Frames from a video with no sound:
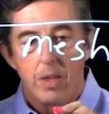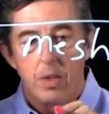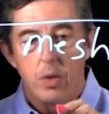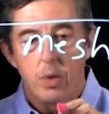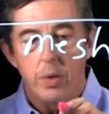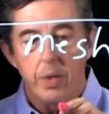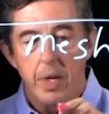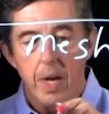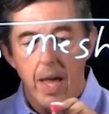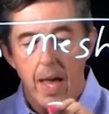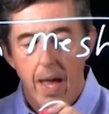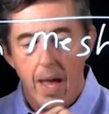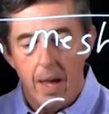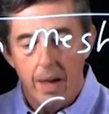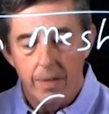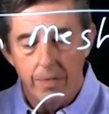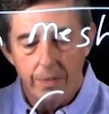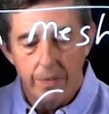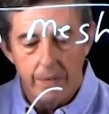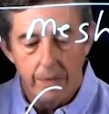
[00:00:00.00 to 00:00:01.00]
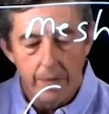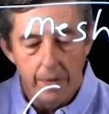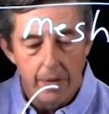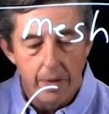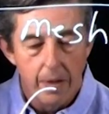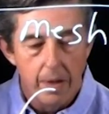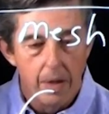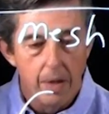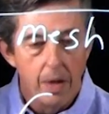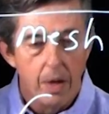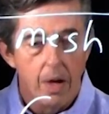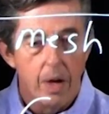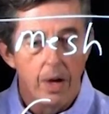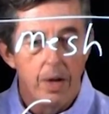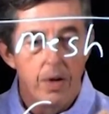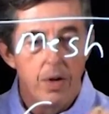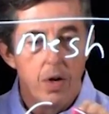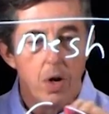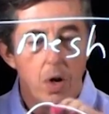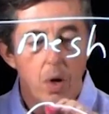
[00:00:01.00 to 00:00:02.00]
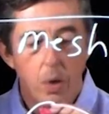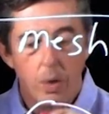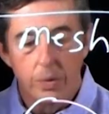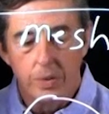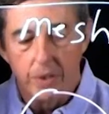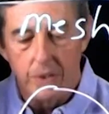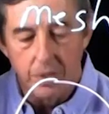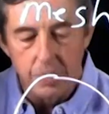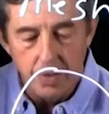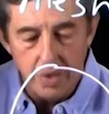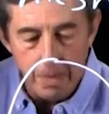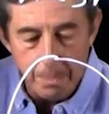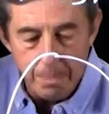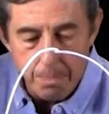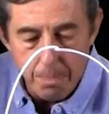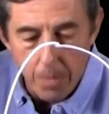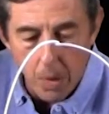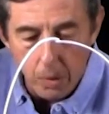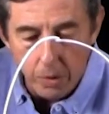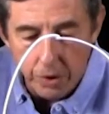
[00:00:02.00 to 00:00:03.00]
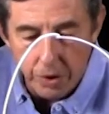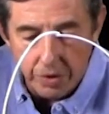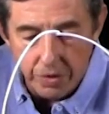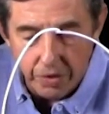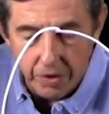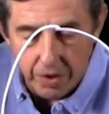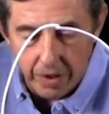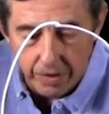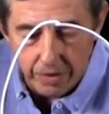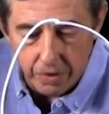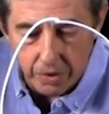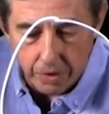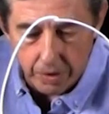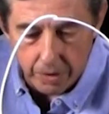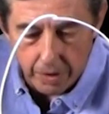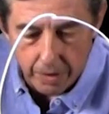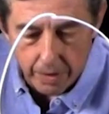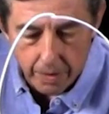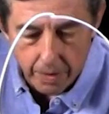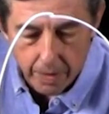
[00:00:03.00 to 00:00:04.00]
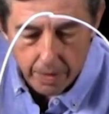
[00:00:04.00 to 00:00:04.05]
you can have a node that is a motion sensor.